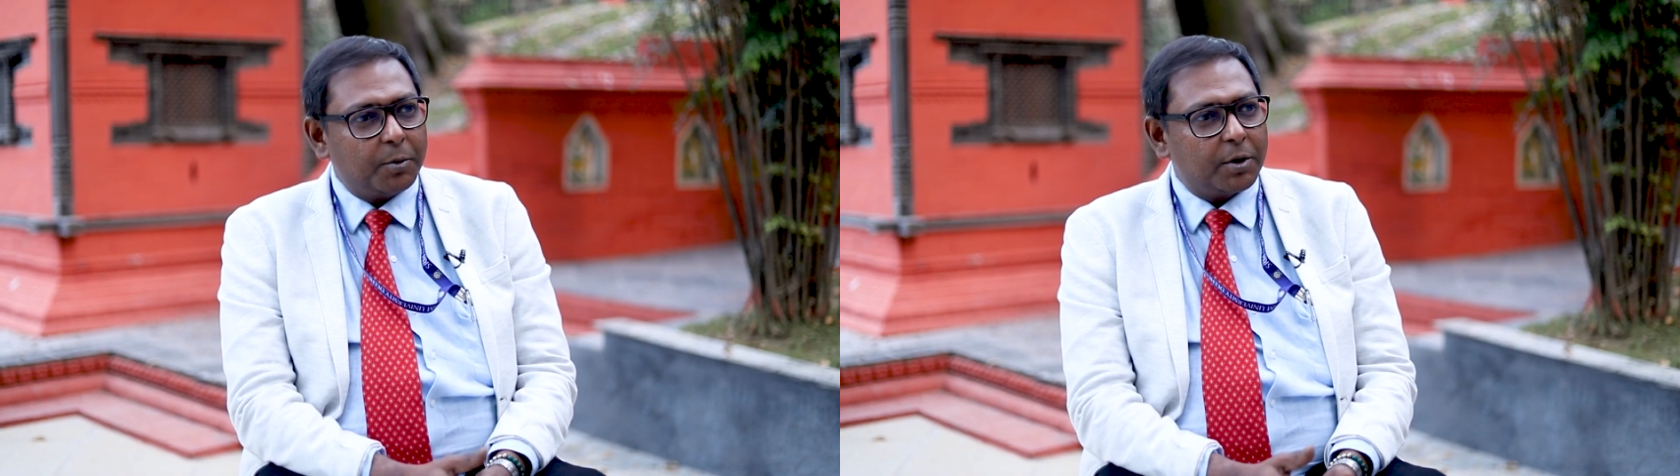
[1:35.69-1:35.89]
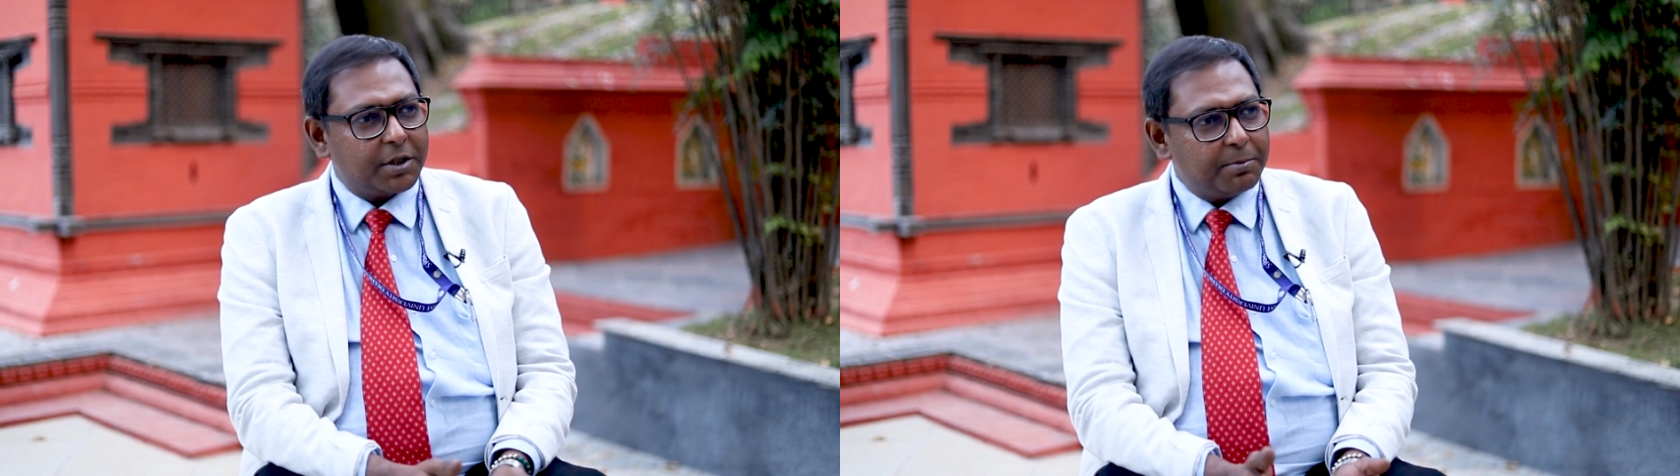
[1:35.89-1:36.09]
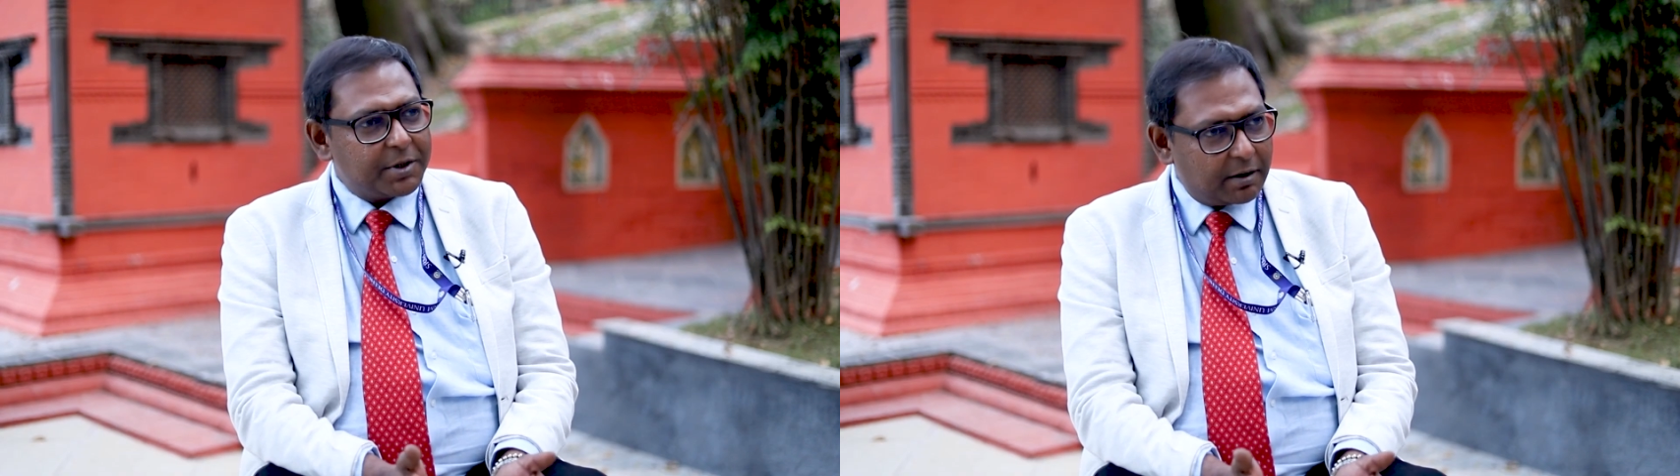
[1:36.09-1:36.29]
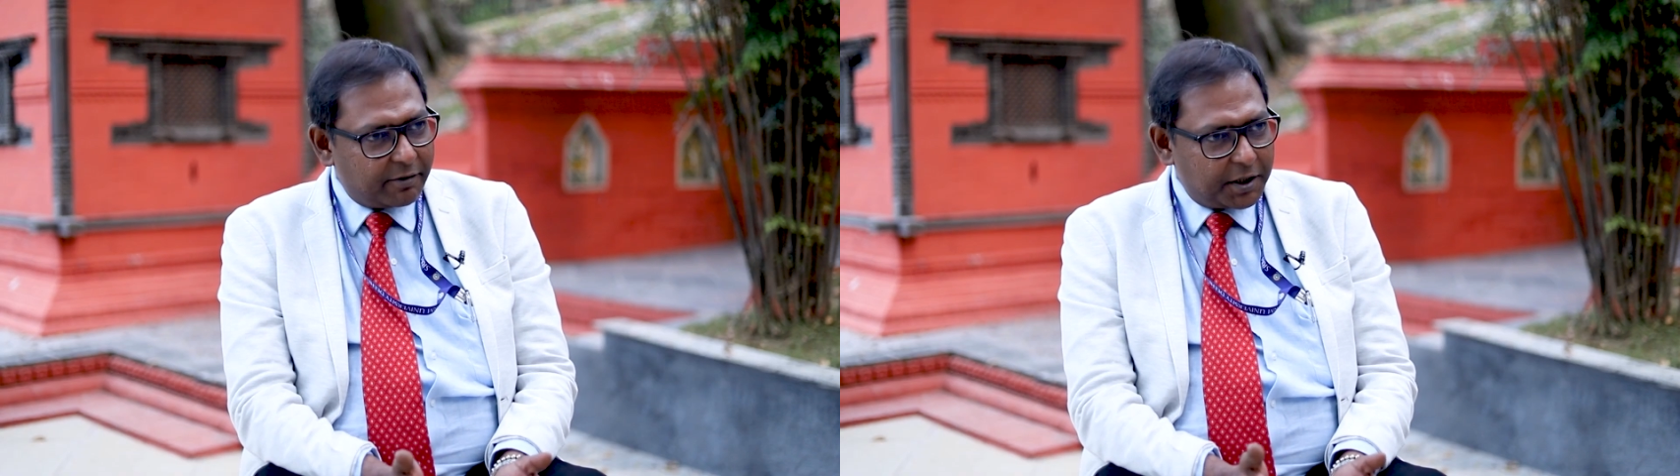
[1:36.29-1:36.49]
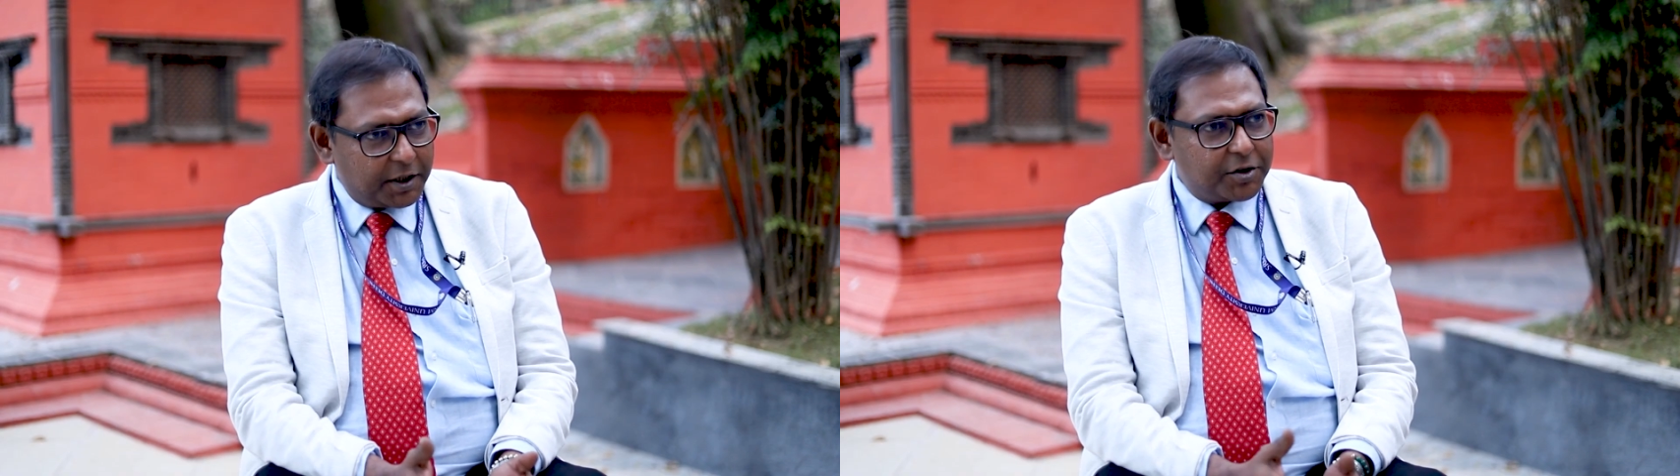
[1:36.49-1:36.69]
he was
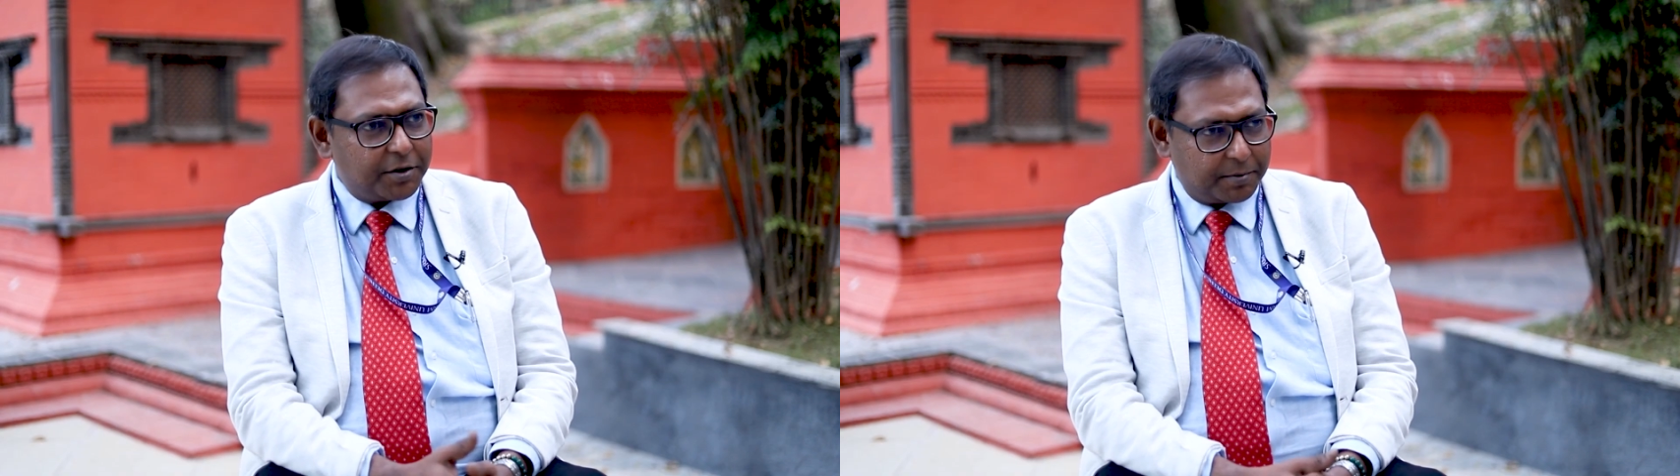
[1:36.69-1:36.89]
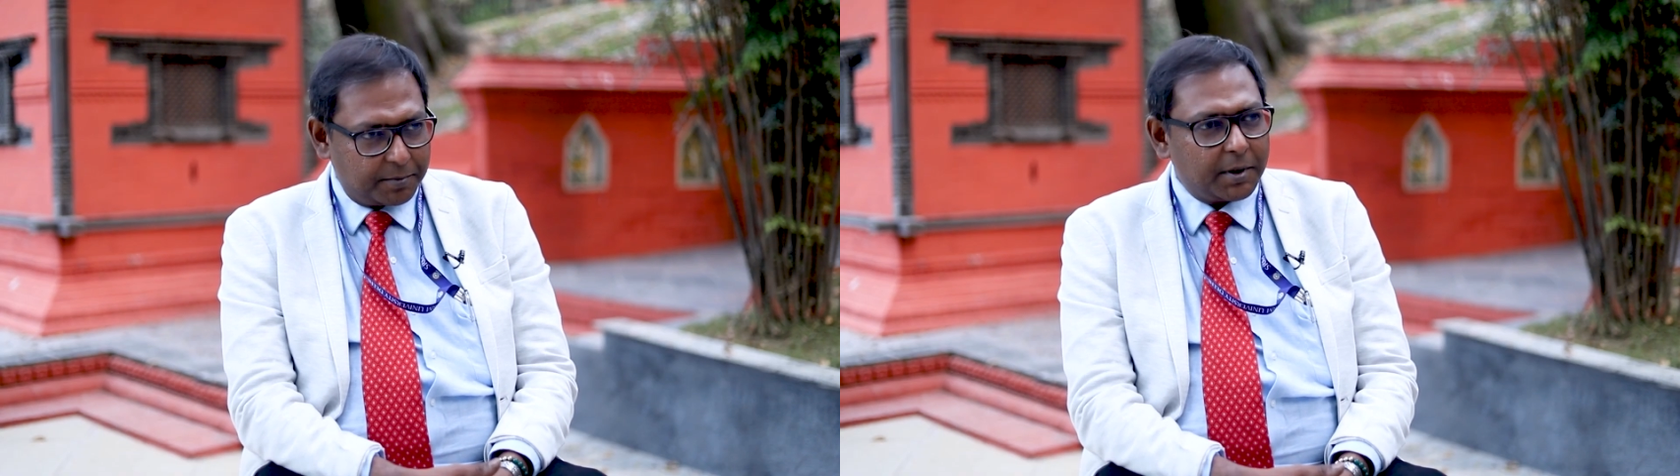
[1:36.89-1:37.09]
himself a teacher.